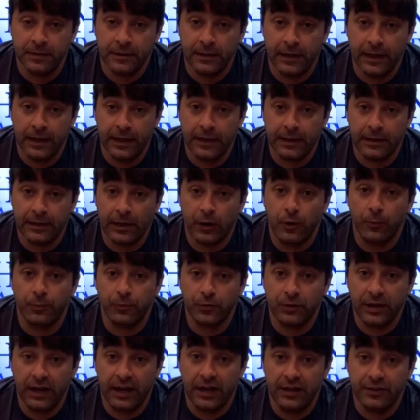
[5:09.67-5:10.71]
And I hope you
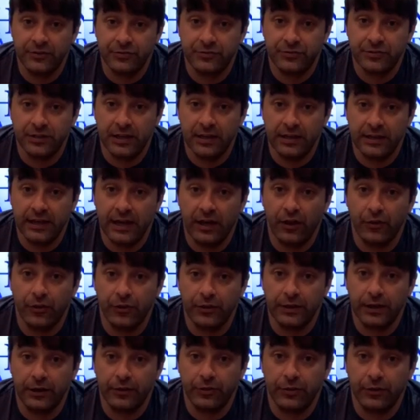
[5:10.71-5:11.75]
guys stay healthy
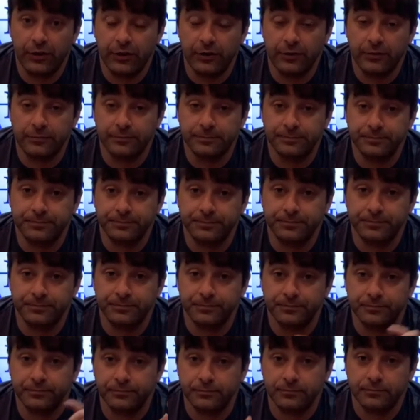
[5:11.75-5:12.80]
out there.
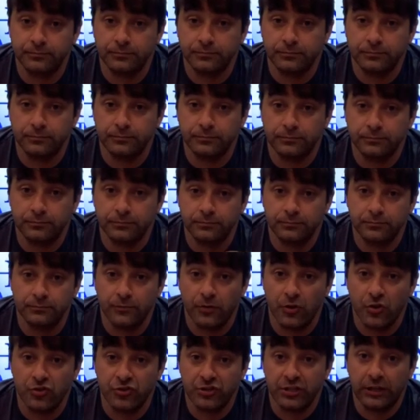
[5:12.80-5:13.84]

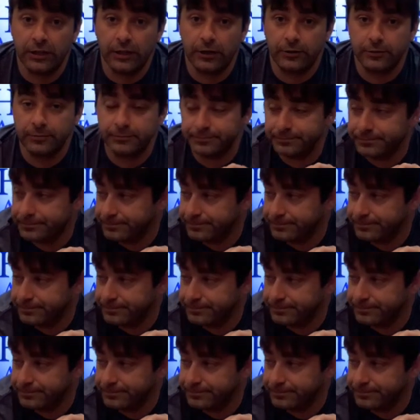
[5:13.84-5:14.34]
See you later.